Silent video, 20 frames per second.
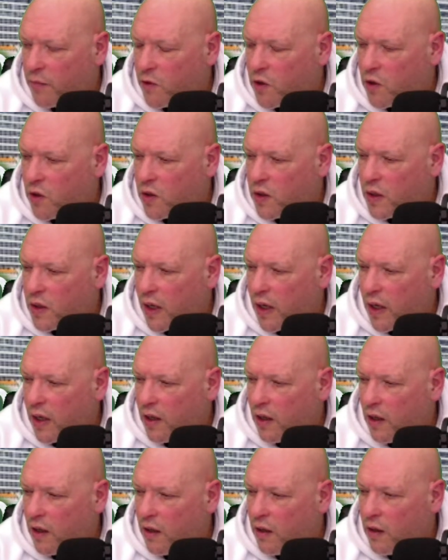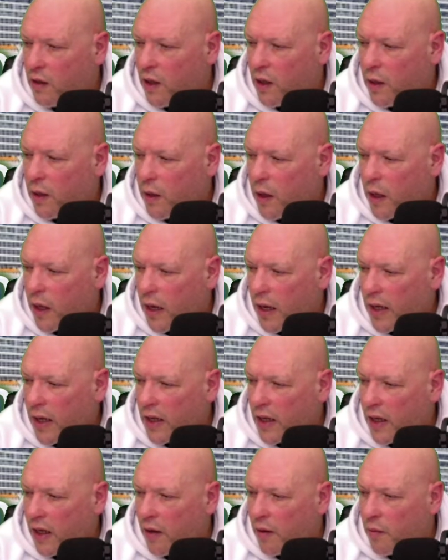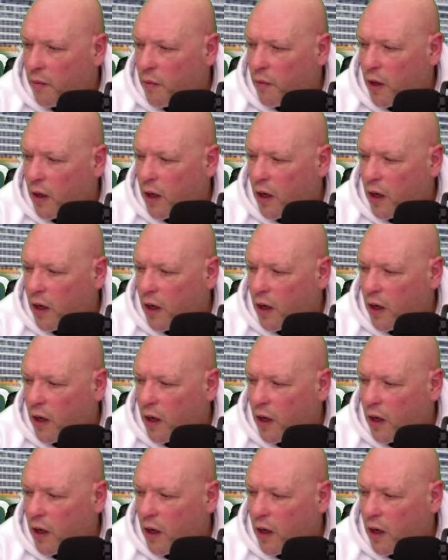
to 10 a.m.